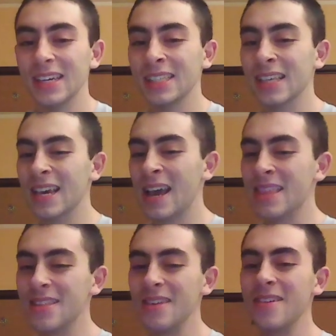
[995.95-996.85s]
It's like, I
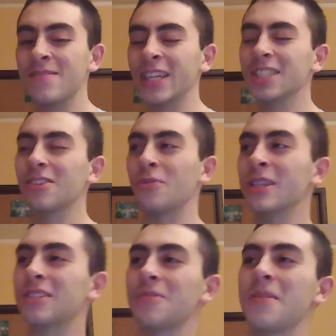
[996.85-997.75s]
think the conventional
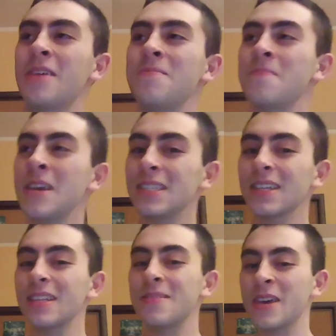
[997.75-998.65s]
wisdom had
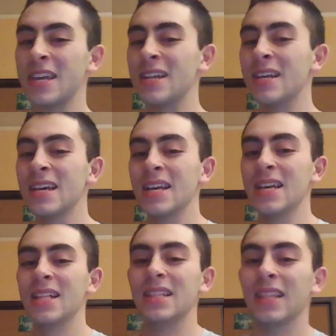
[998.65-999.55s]
basically been
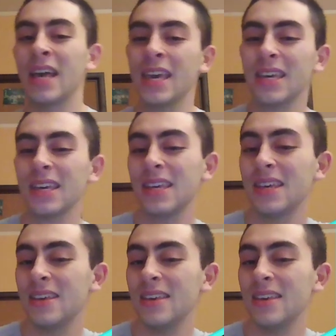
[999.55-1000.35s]
like